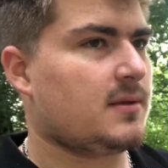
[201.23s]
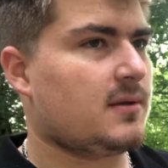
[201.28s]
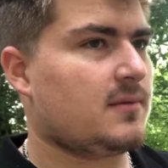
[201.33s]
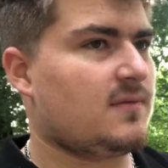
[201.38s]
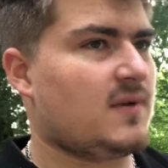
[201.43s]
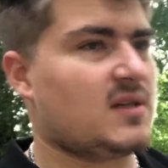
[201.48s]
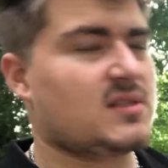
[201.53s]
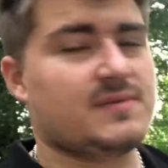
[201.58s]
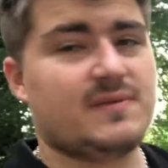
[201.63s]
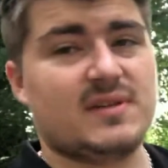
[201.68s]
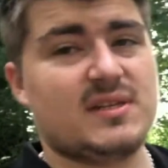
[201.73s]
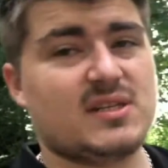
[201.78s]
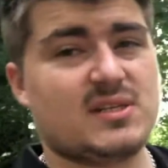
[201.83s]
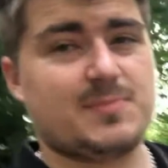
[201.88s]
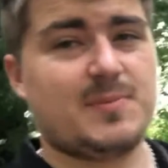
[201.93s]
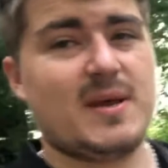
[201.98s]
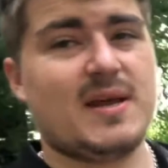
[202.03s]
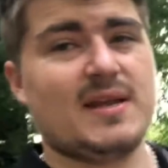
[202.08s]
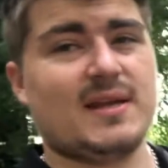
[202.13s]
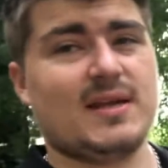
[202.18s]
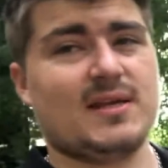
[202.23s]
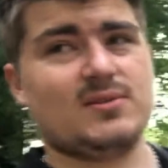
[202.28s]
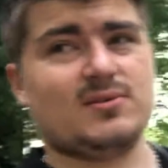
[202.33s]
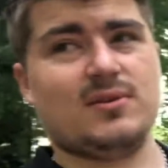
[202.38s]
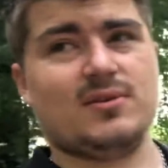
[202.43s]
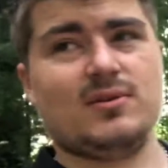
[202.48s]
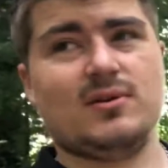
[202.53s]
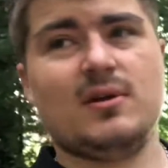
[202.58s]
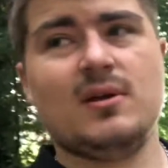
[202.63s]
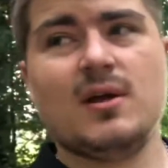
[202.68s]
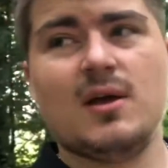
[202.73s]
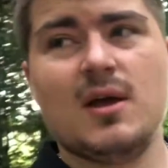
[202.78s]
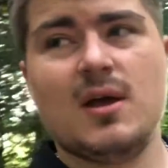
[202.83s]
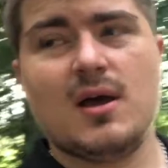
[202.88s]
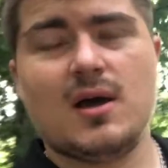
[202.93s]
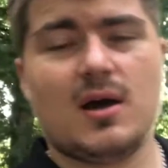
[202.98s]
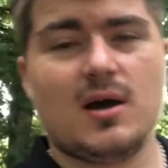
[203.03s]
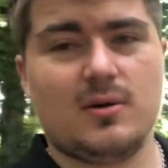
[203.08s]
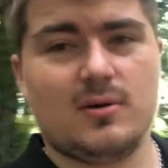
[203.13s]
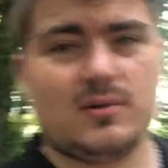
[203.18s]
effectively it disappeared again, so I thought,
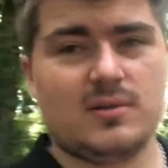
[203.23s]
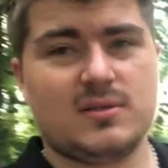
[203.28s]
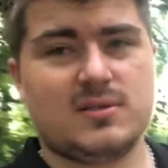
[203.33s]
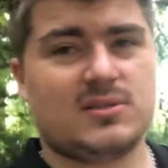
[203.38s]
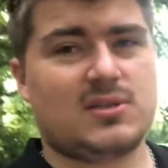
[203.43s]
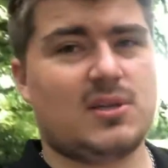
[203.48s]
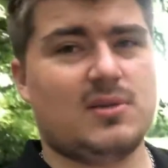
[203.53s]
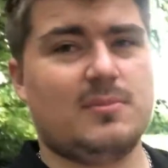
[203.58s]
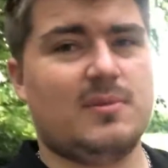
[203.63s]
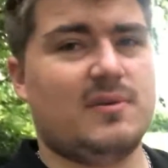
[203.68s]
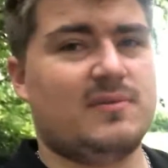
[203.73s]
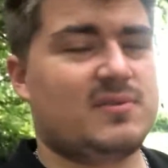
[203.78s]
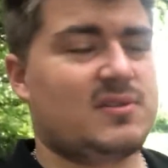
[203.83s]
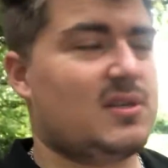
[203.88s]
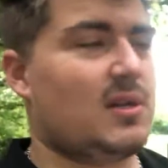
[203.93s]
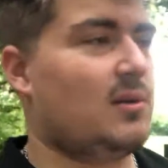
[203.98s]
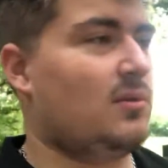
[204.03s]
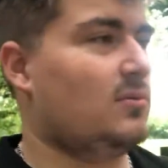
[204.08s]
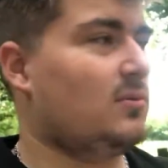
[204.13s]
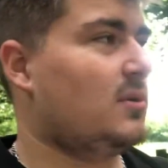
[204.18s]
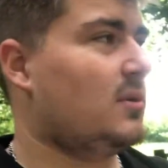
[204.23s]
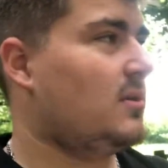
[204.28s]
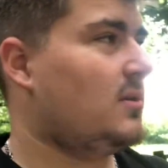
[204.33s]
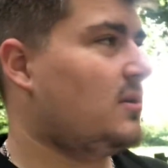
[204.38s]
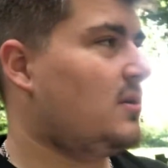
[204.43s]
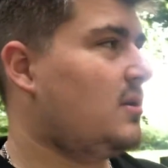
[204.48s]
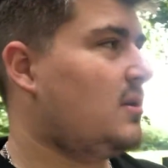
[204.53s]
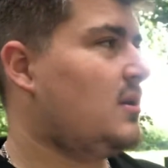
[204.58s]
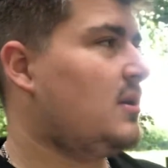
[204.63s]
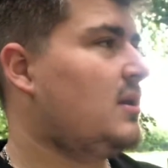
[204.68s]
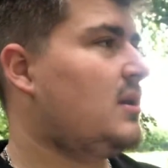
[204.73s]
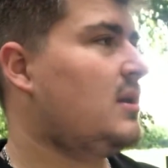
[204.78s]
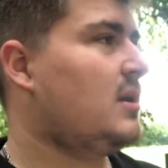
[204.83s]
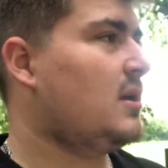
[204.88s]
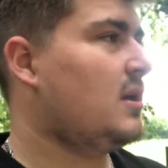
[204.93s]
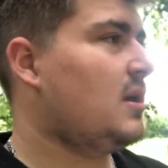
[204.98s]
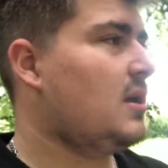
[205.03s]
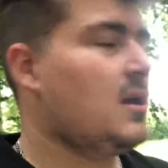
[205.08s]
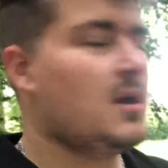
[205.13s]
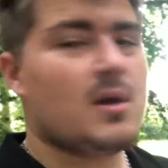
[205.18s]
oh, it's going to be sold.
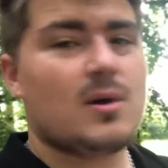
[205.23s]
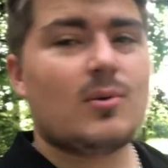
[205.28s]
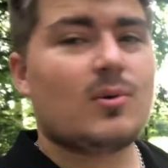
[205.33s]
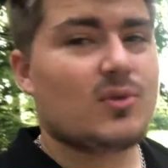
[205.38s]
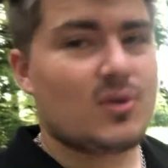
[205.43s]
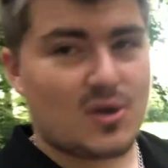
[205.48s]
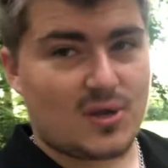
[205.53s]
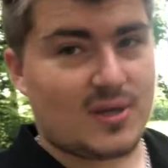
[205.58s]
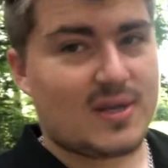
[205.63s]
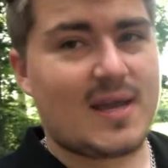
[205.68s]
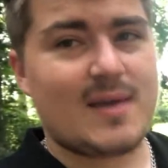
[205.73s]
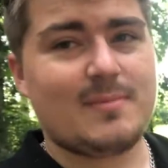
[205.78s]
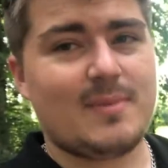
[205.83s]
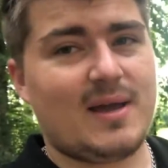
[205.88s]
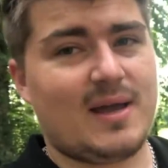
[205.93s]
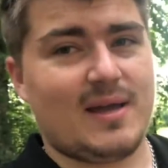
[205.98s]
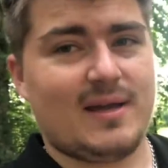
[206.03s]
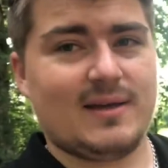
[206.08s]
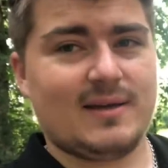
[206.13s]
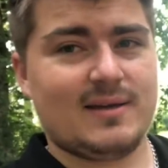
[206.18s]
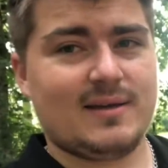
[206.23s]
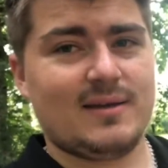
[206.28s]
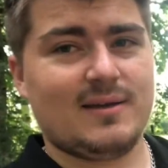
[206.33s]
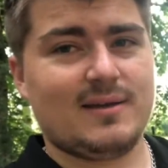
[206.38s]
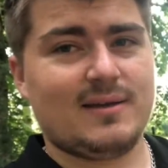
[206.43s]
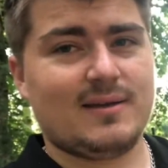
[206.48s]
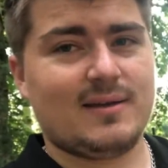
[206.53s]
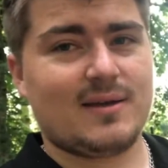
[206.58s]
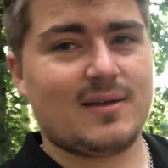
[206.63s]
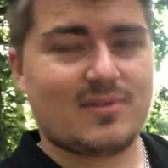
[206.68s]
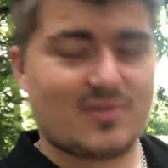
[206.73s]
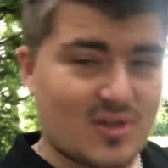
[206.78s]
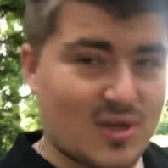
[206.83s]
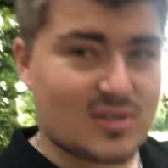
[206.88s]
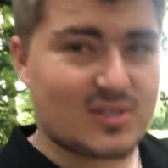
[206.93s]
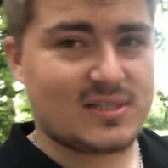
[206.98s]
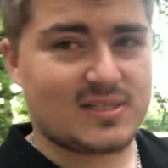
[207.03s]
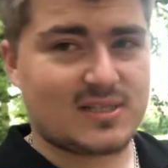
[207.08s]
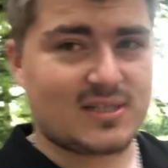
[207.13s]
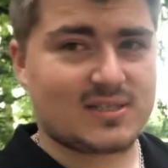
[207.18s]
Well, no, it came back,
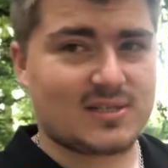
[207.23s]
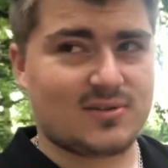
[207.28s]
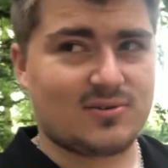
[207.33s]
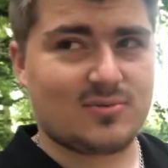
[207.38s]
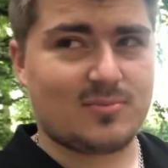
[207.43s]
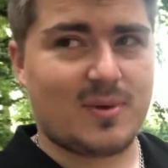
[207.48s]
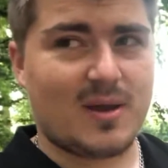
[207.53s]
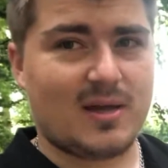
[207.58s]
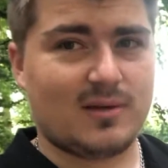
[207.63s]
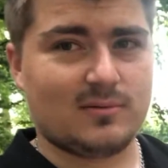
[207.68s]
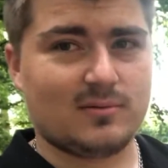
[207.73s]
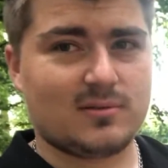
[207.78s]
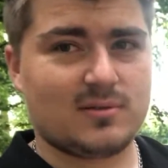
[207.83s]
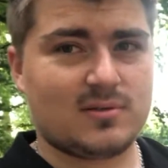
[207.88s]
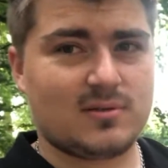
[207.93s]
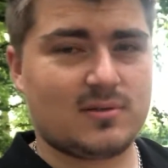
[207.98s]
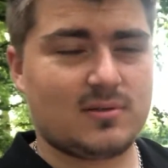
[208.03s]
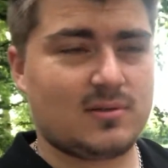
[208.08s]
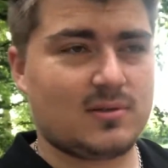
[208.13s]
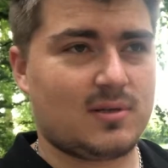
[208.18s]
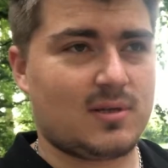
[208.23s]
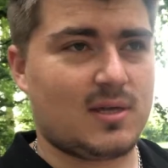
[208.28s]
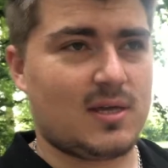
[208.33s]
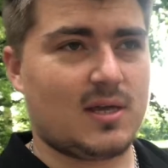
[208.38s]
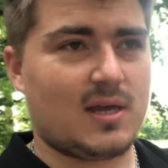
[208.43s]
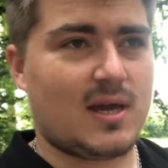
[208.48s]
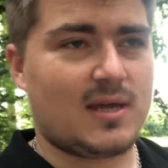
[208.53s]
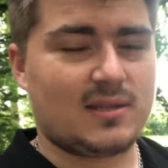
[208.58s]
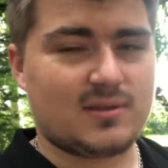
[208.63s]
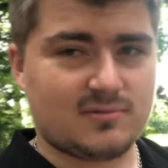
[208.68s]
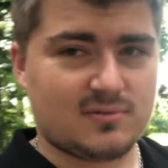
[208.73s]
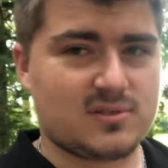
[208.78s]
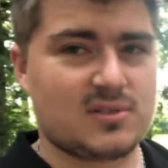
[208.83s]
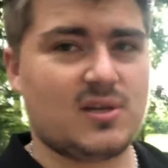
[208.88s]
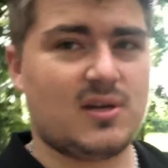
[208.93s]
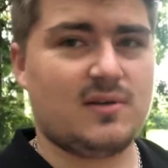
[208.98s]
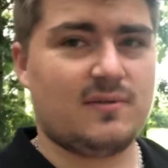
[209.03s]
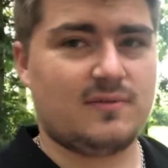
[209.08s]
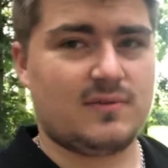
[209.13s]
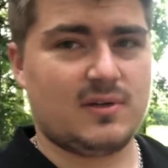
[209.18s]
£3,600. It had the
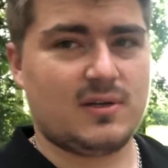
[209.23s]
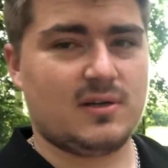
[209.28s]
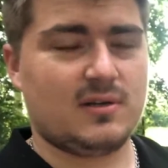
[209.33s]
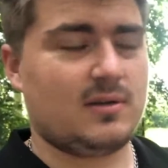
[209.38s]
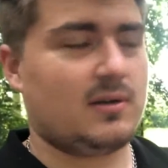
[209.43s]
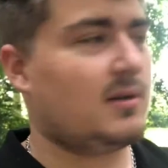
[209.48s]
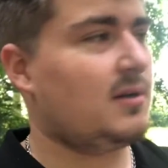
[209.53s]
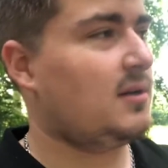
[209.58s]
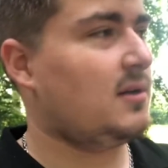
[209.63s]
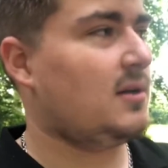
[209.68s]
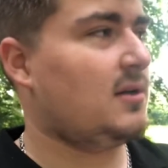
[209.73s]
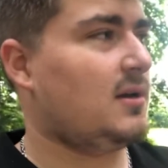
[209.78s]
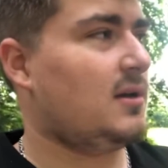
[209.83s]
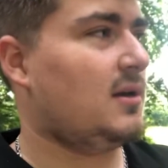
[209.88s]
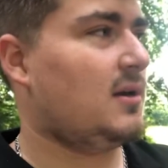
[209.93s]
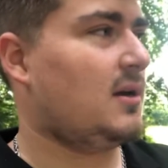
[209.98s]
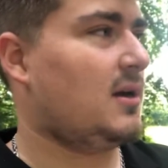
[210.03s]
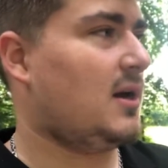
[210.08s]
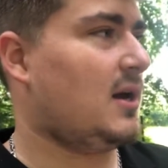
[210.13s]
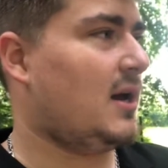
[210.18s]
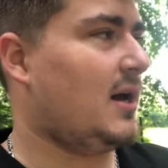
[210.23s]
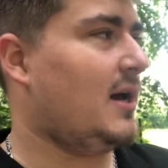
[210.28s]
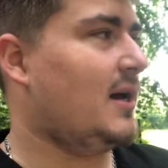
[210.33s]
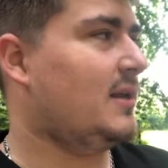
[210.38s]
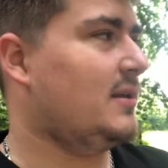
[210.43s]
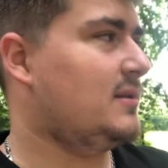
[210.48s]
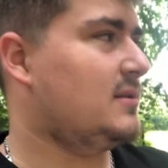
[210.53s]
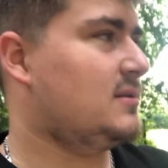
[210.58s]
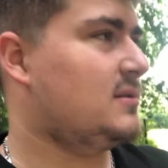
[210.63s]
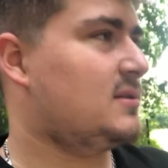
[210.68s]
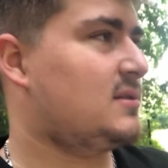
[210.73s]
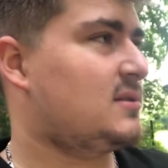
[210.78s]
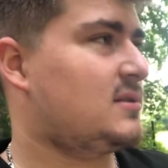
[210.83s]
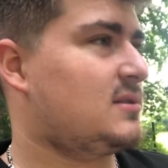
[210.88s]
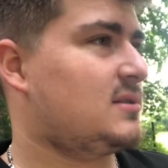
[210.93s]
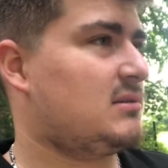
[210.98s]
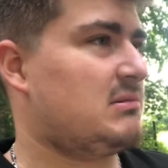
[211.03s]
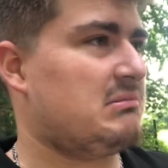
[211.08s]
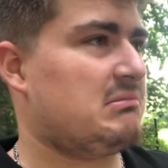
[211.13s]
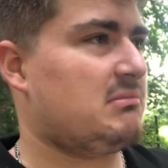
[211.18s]
reserve on it, and
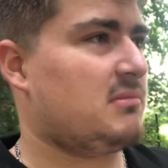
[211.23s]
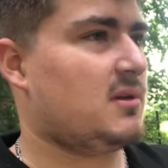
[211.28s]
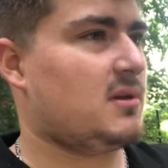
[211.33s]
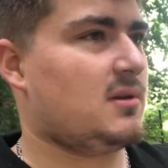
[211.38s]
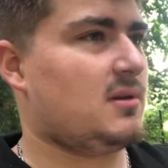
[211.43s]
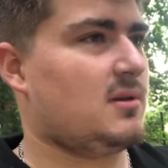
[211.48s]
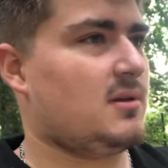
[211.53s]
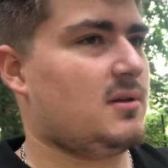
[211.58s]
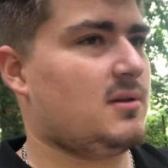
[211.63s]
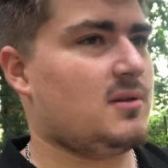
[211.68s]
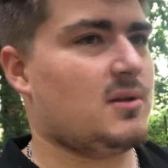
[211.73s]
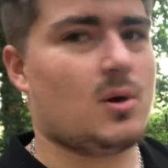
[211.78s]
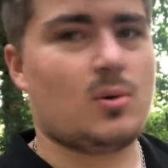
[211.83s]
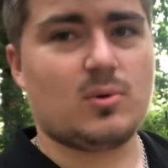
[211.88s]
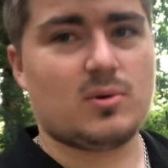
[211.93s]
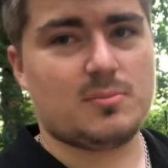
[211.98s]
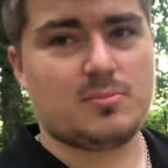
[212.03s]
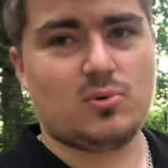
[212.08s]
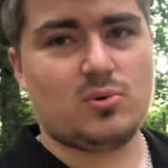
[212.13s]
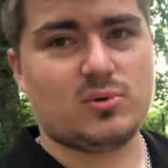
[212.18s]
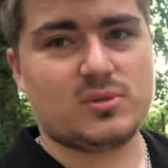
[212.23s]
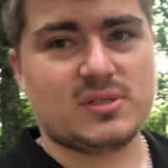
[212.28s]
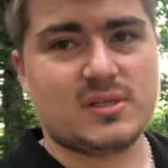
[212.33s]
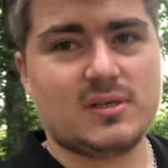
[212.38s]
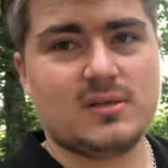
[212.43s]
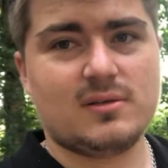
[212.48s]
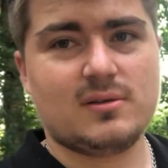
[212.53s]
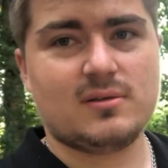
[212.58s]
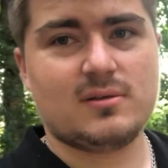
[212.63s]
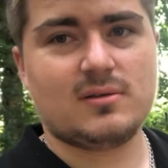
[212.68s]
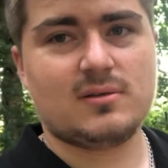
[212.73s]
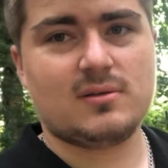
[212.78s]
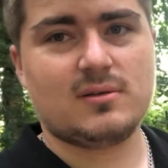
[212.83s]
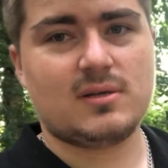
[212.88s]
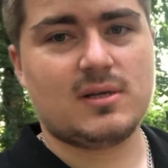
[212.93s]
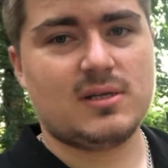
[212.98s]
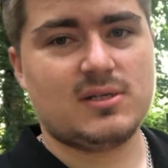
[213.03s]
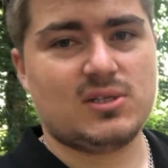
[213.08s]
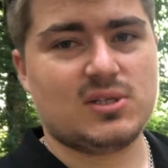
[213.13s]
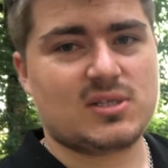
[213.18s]
no one had bought it.
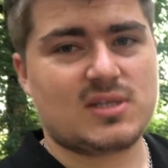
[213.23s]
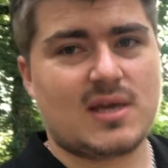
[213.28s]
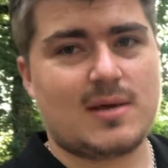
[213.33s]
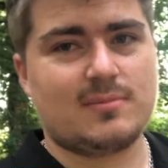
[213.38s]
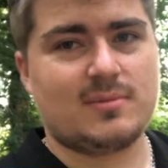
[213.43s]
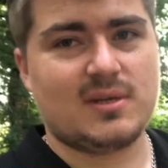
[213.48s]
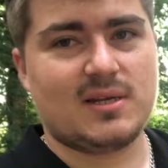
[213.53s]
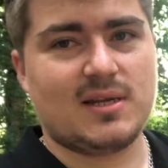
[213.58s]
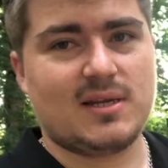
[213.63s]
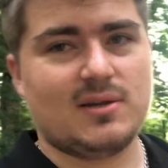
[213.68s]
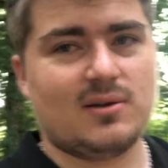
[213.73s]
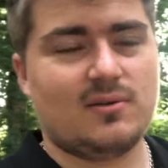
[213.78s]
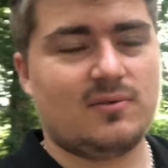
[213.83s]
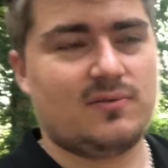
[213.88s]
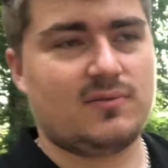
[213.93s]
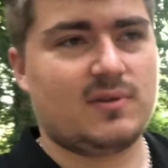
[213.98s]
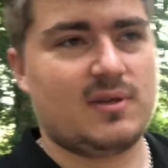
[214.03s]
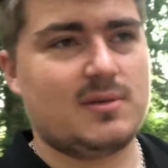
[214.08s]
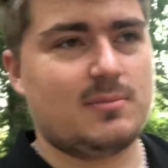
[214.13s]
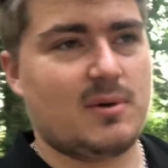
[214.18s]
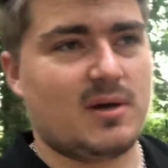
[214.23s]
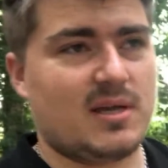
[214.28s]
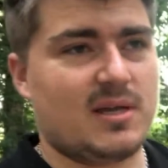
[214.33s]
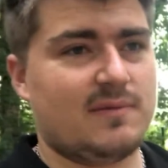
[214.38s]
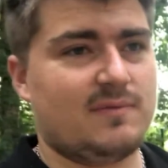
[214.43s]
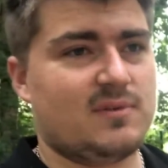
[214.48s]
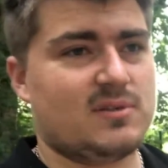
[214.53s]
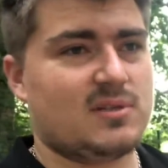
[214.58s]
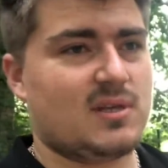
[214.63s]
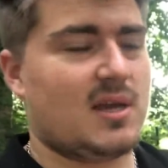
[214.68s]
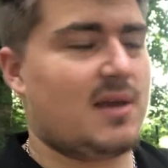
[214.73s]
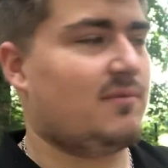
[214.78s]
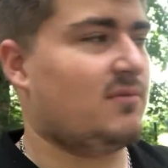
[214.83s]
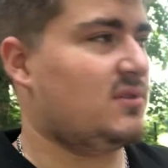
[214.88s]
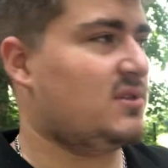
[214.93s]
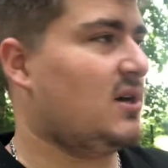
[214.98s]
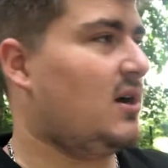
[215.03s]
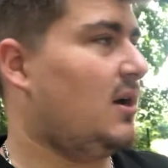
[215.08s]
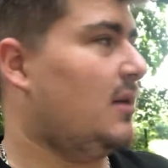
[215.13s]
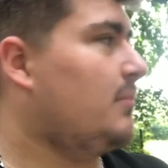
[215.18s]
He just kept deleting off eBay every
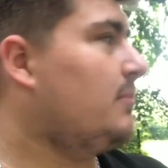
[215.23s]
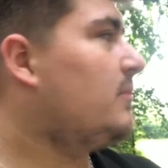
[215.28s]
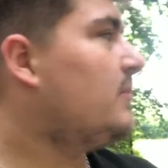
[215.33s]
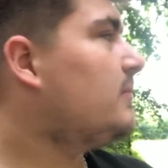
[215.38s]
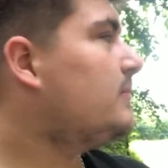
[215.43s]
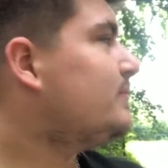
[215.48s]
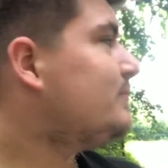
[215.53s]
time.